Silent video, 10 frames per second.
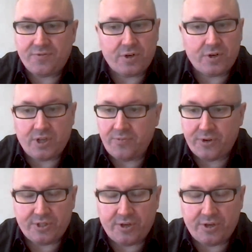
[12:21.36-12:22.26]
it's first come,
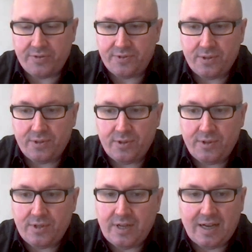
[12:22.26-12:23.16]
first served,
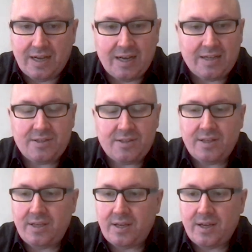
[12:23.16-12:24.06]
and
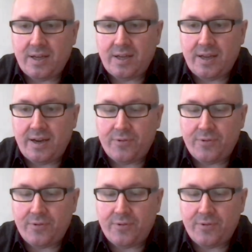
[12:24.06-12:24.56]
the